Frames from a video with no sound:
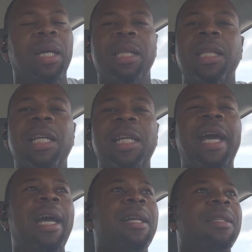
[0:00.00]
other than
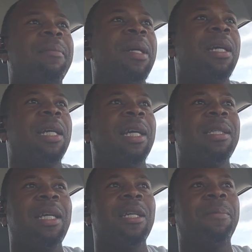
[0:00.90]
that, I mean, like I
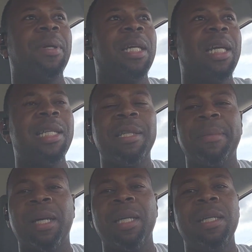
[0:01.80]
said, it's pretty easy
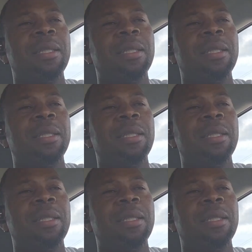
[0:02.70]
money,